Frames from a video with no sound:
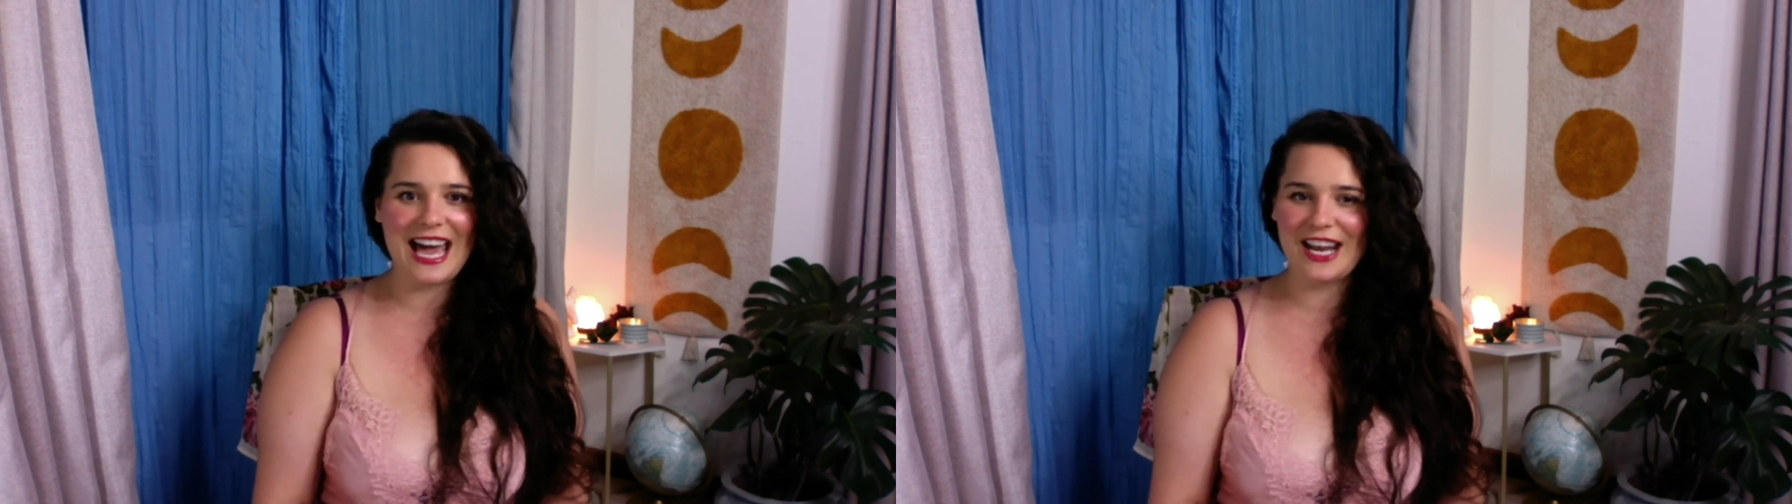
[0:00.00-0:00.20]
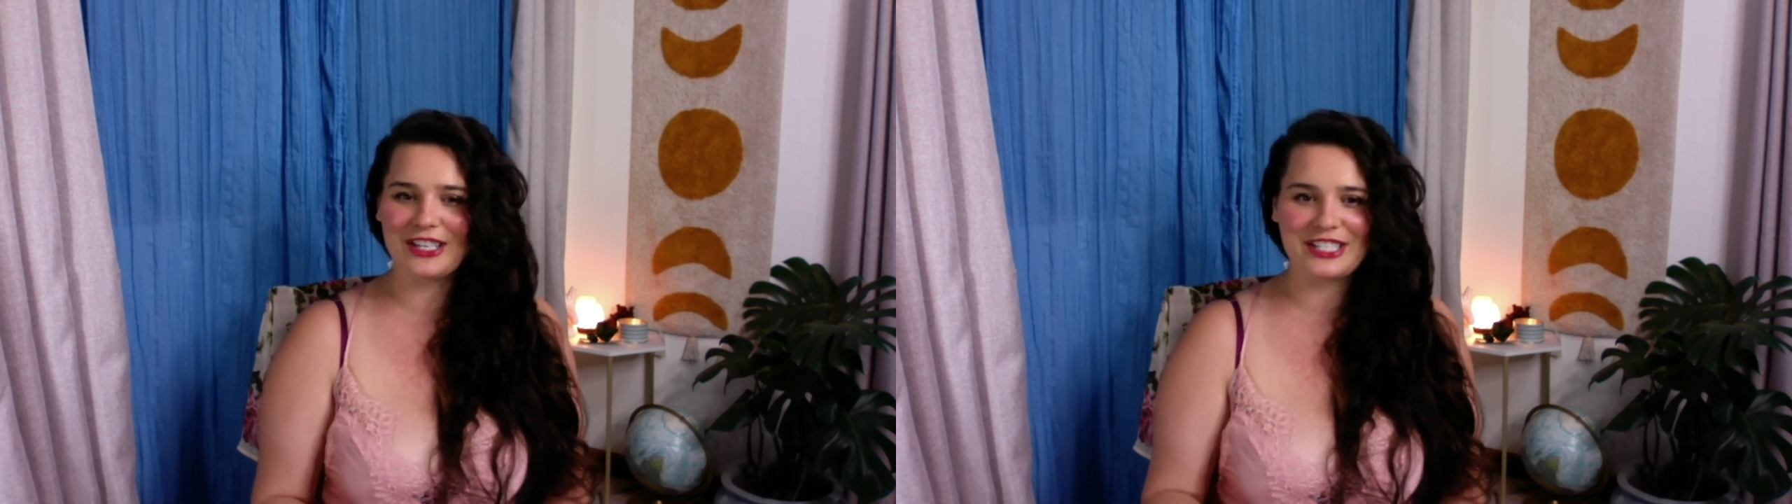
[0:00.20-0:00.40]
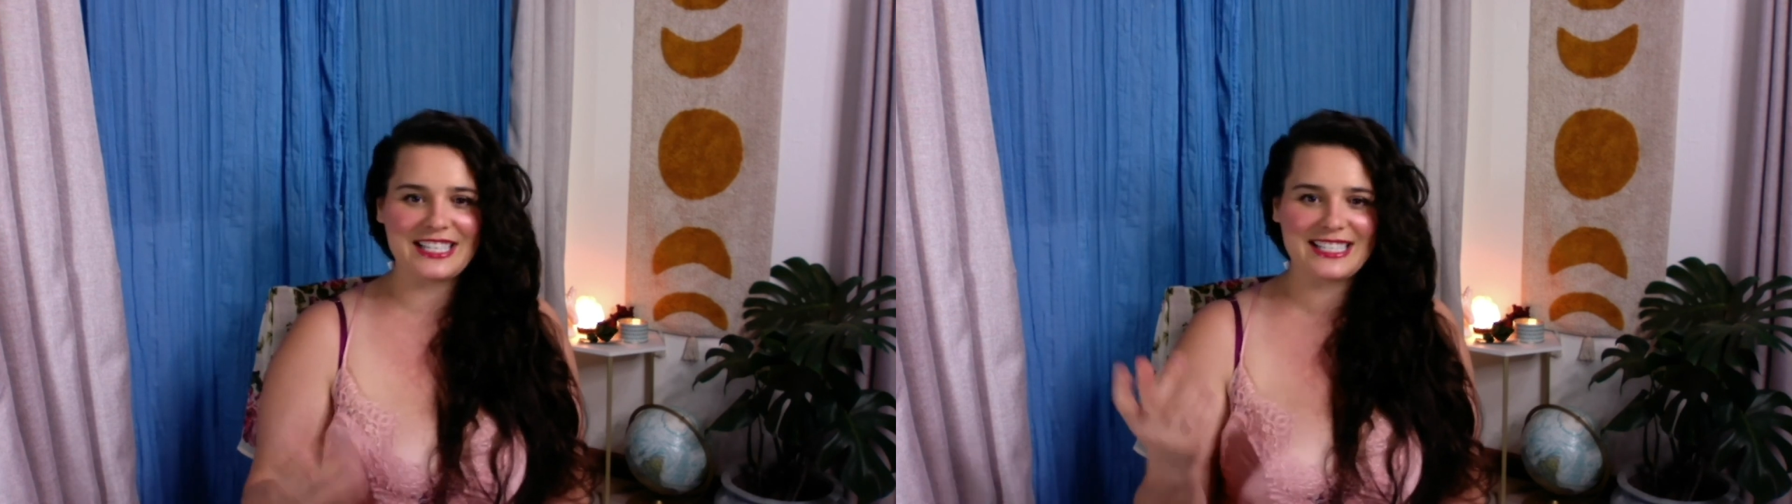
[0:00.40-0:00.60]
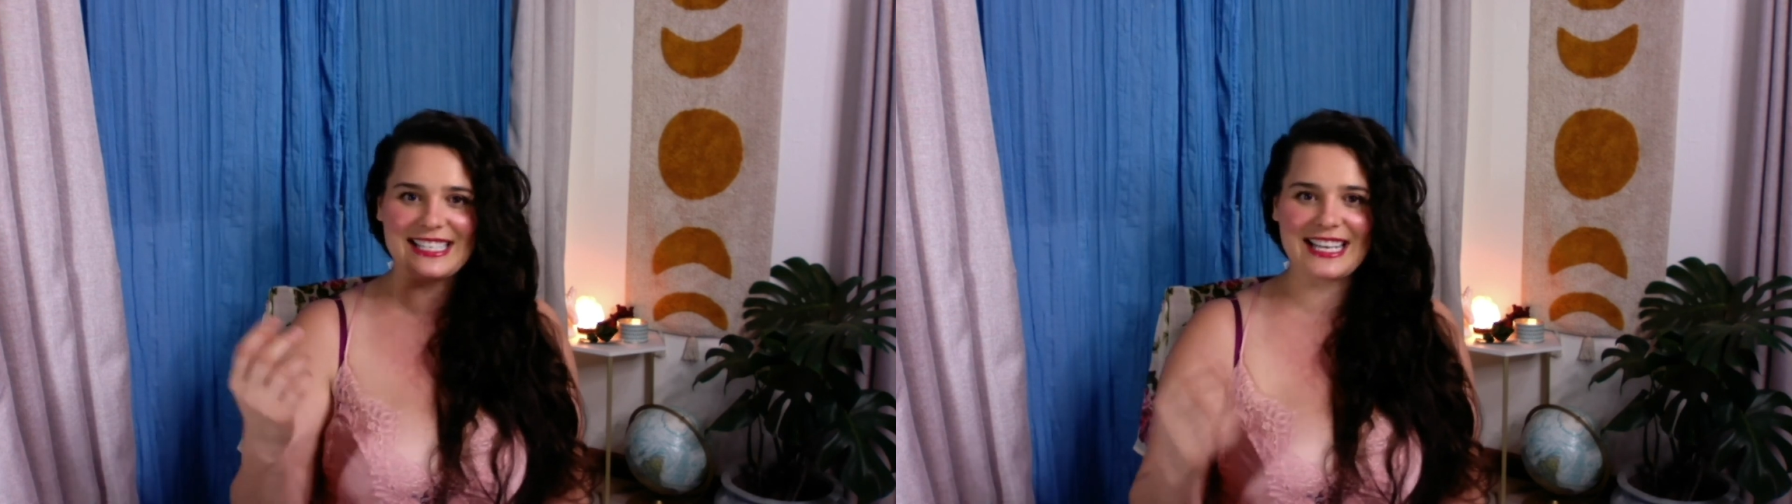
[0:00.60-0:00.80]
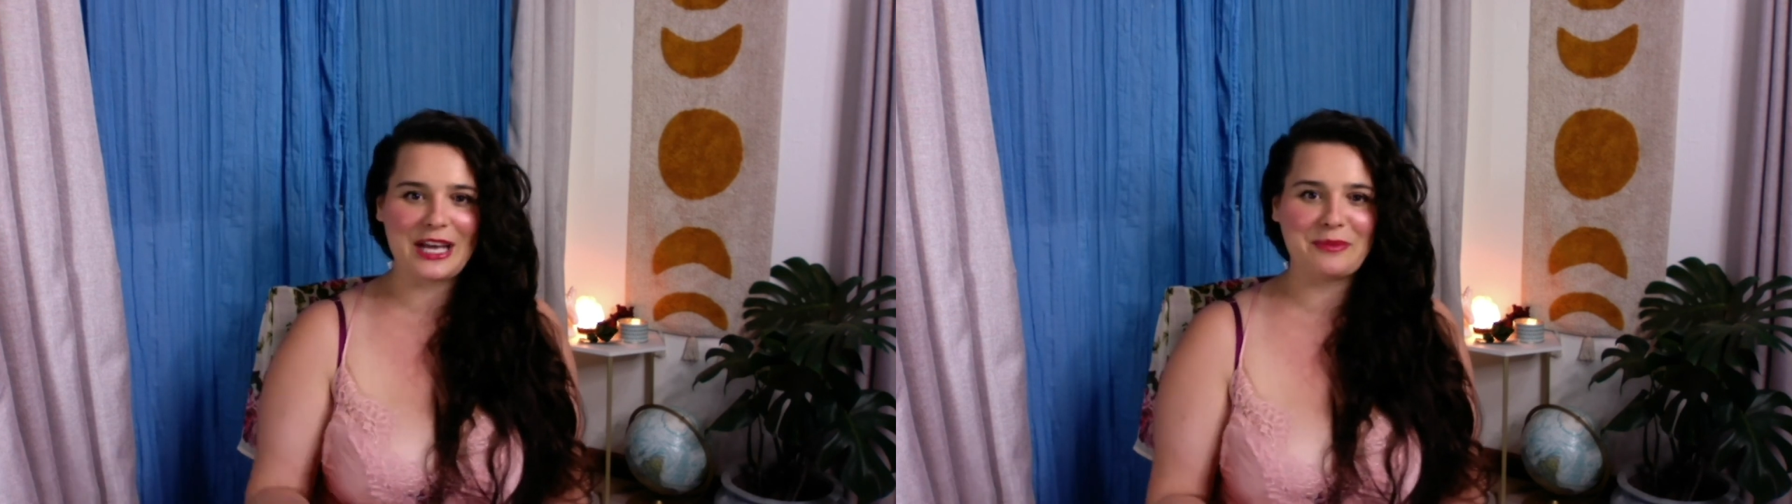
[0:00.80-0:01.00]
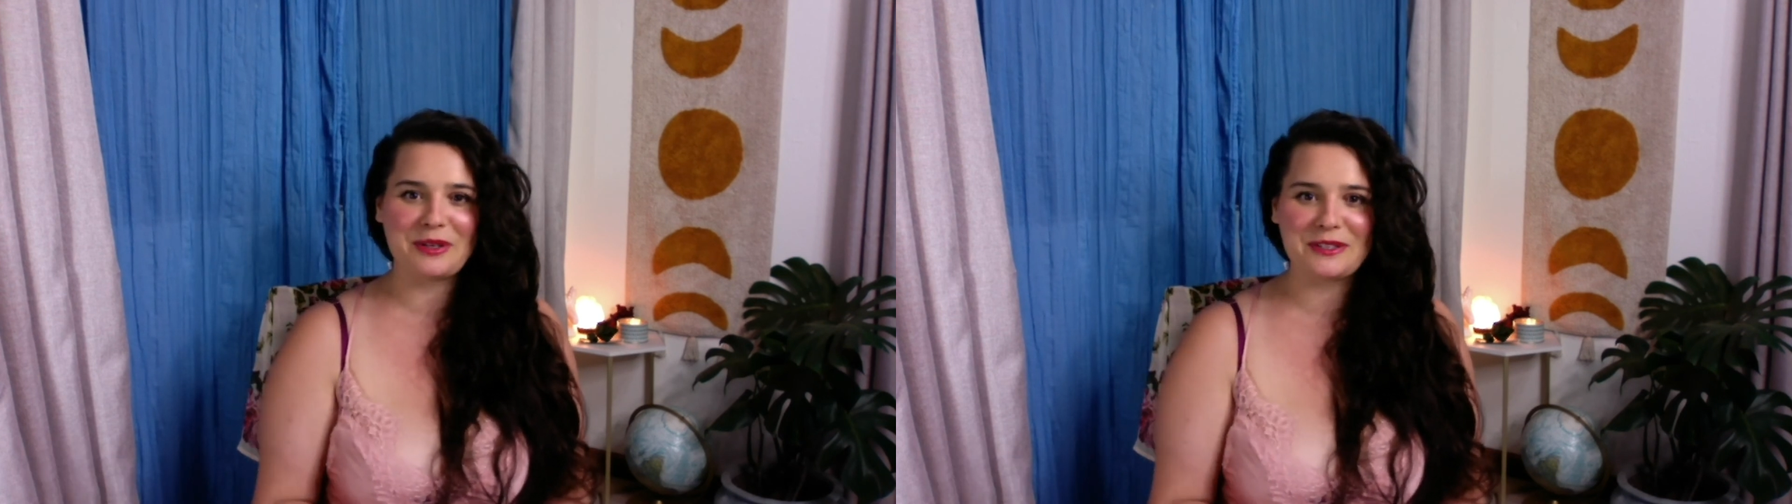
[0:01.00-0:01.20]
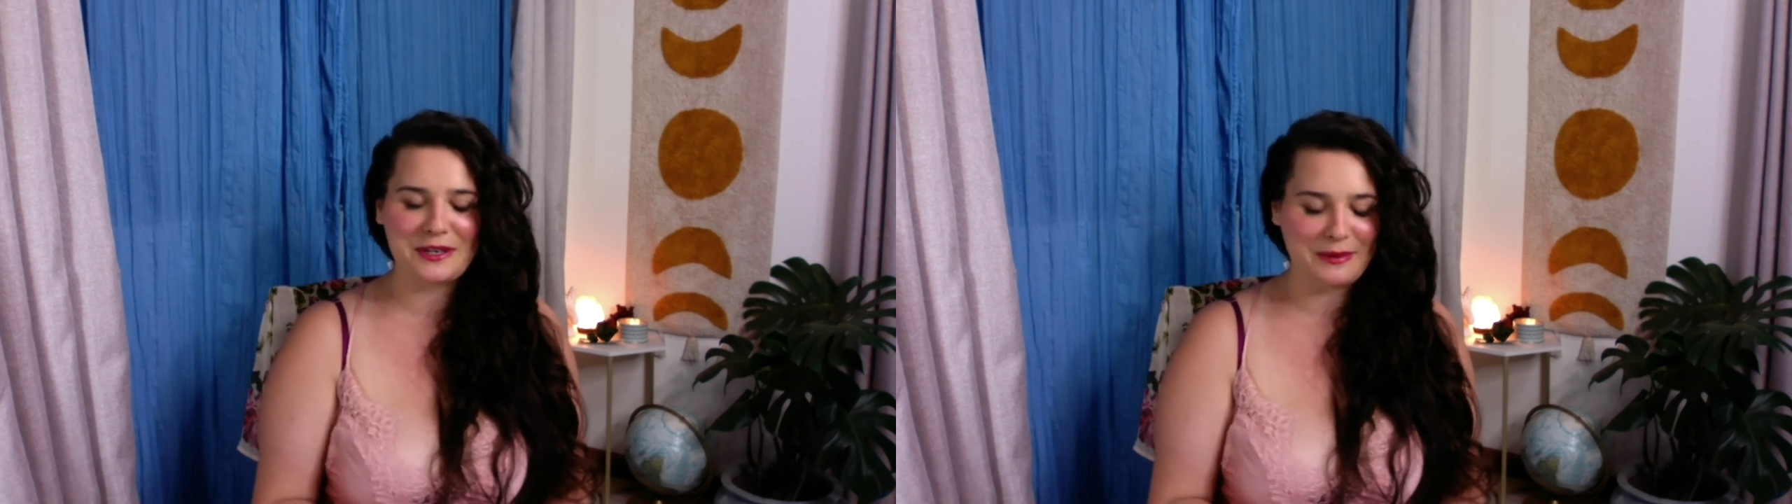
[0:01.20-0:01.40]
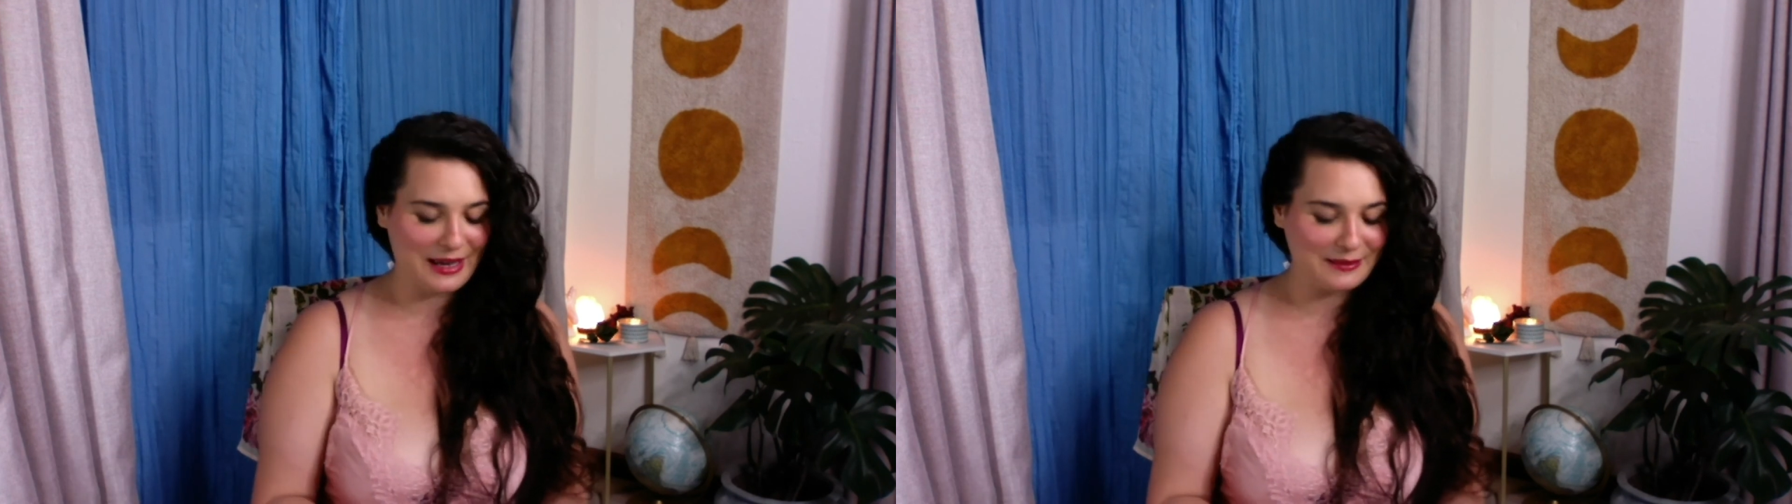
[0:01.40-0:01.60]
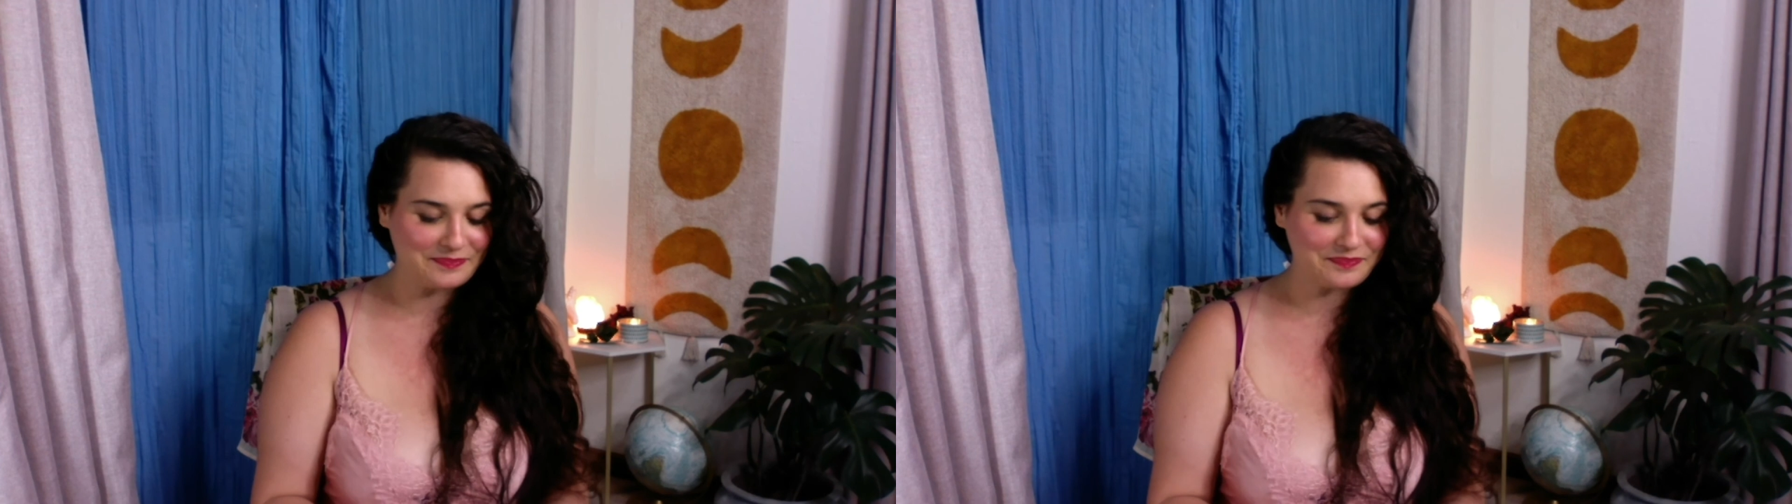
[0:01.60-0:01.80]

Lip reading: energy that's gonna help you do it.